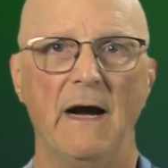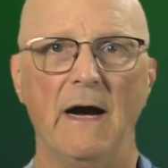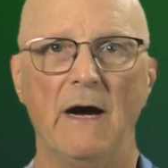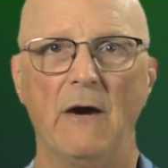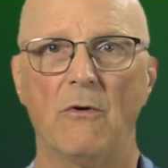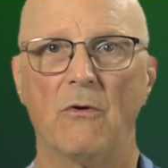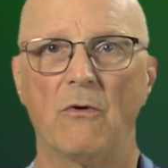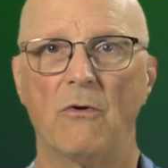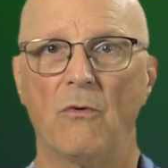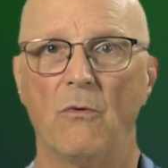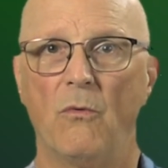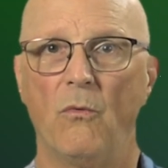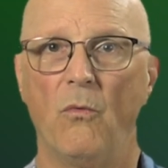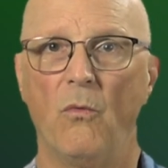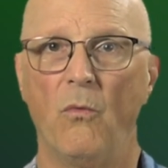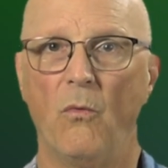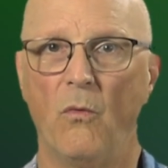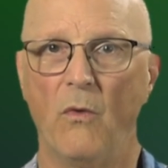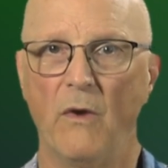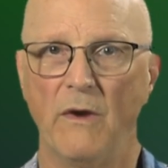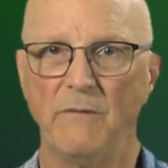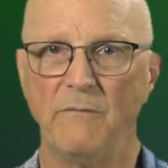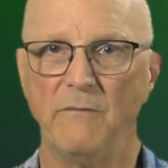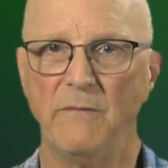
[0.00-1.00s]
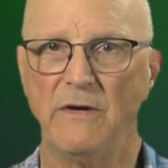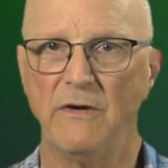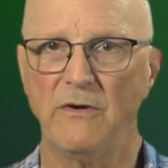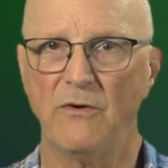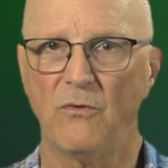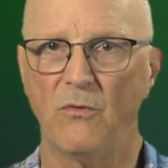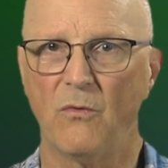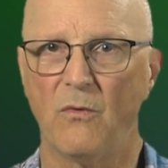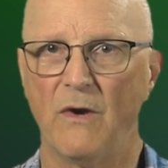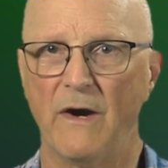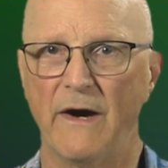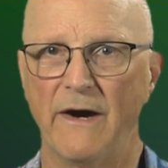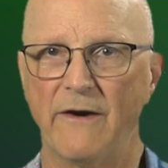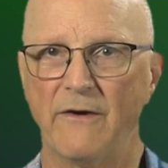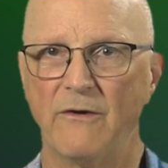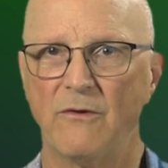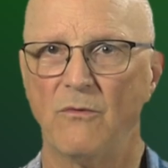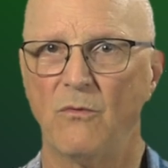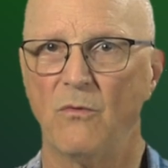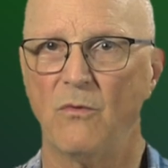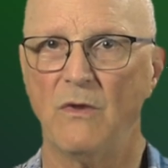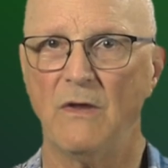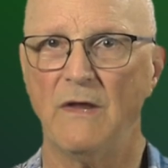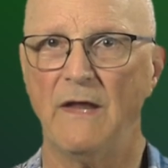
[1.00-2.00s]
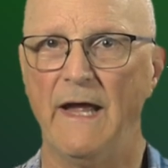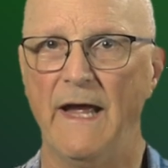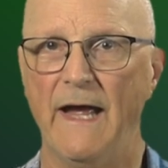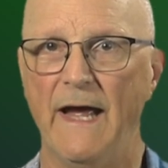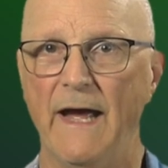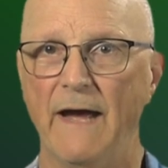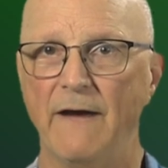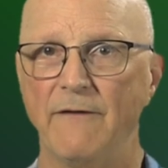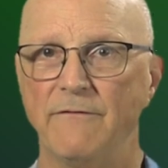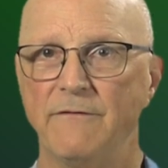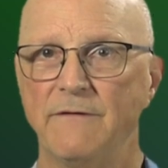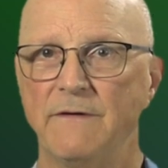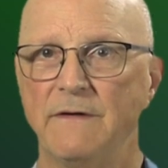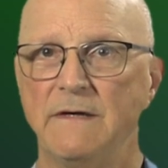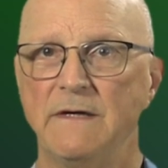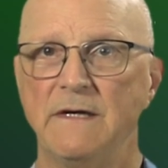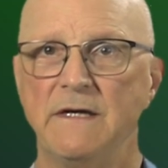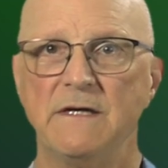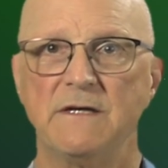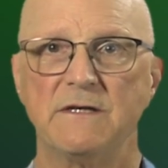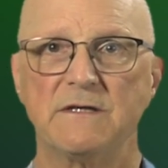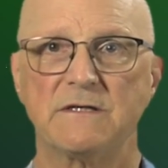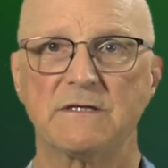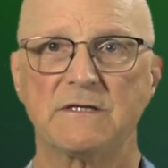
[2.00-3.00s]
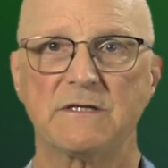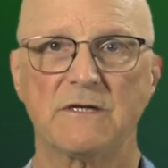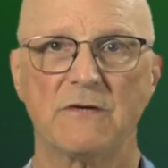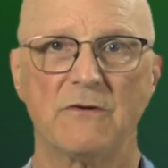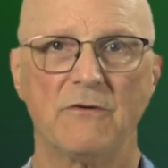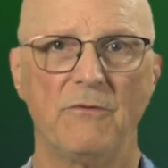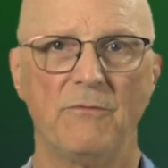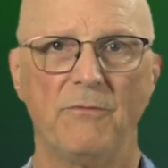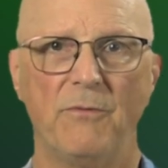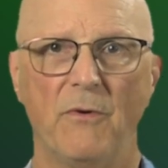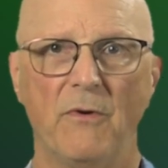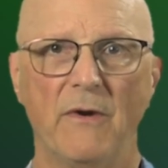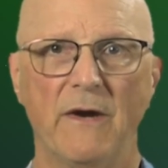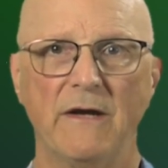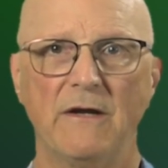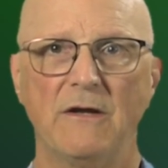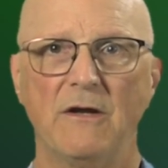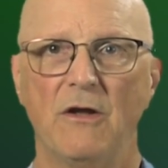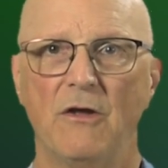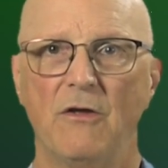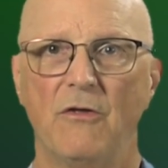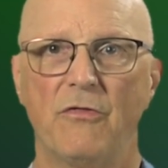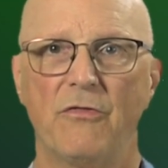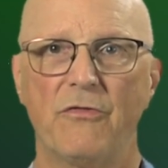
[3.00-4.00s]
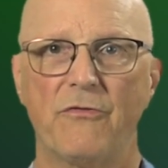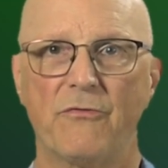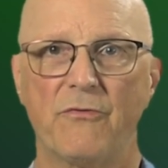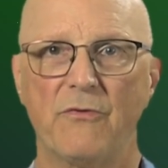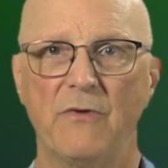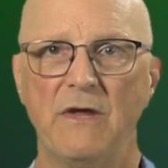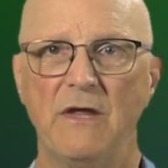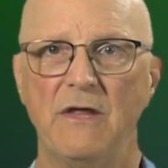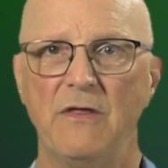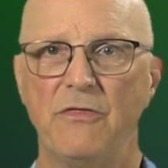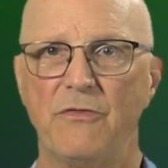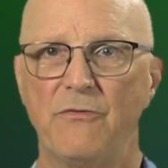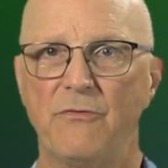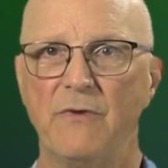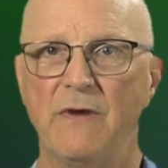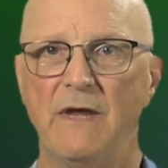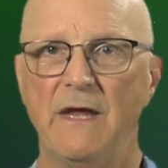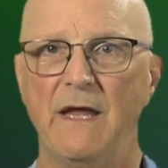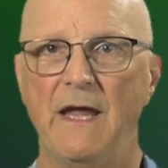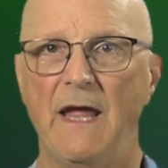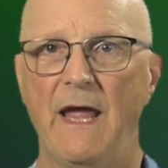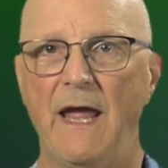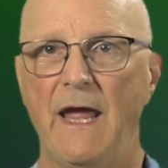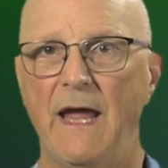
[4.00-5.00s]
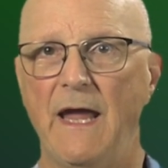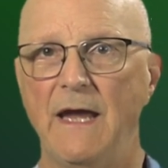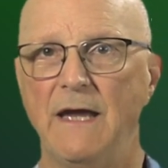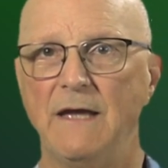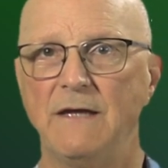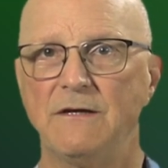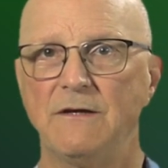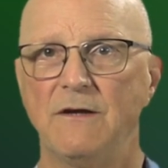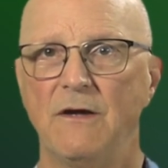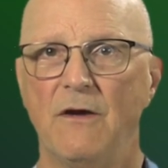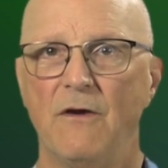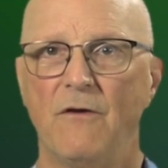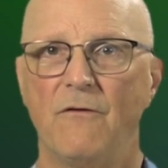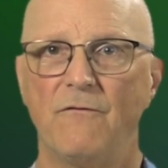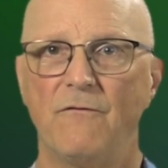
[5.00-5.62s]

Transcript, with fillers: Our 1 meter wire will have 0.338